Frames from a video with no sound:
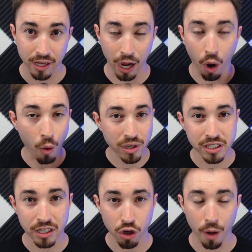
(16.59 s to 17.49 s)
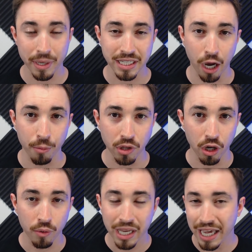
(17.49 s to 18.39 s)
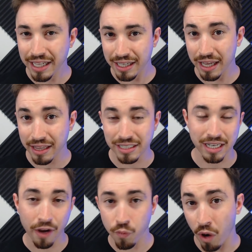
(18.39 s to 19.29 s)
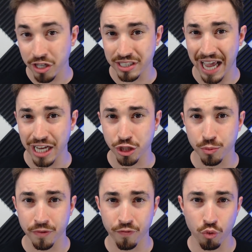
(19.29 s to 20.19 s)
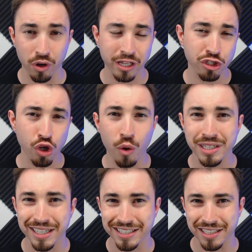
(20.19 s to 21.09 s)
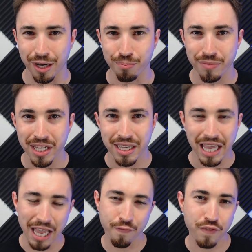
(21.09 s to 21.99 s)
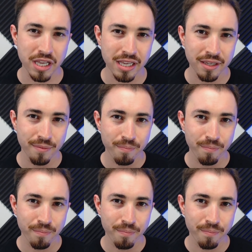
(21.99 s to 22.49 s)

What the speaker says: I want to see a comment down below. And listen, I've watched nationals before, and there's always like some iffy